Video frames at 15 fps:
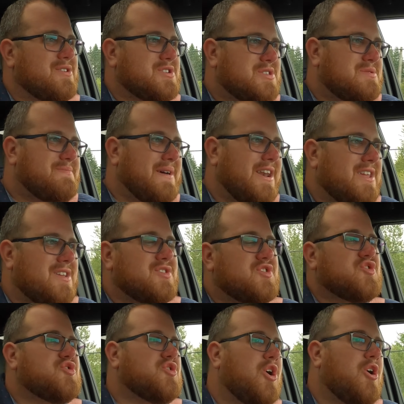you're spending
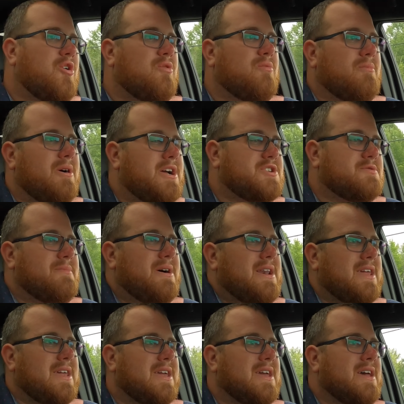so much
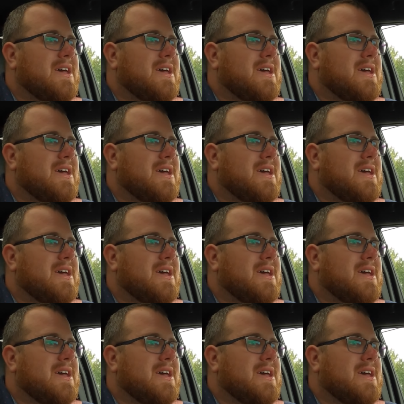money.